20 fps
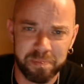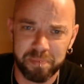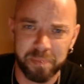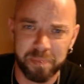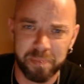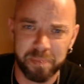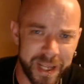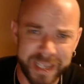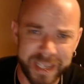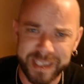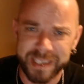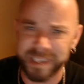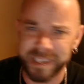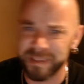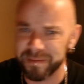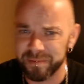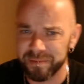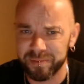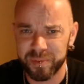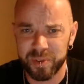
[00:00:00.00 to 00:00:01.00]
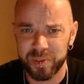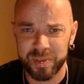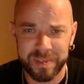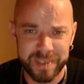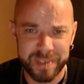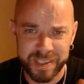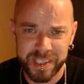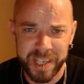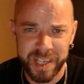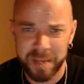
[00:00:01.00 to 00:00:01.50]
bullets and
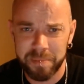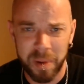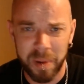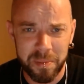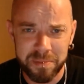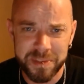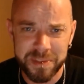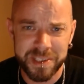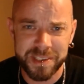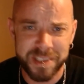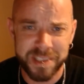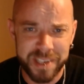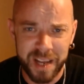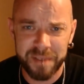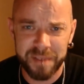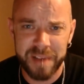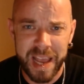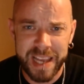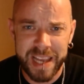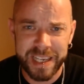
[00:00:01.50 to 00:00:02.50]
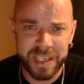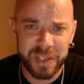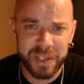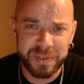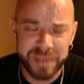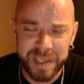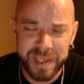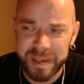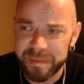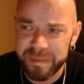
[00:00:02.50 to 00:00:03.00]
stick bombs and stuff hanging
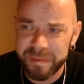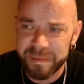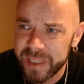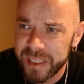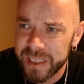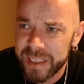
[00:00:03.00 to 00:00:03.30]
off him.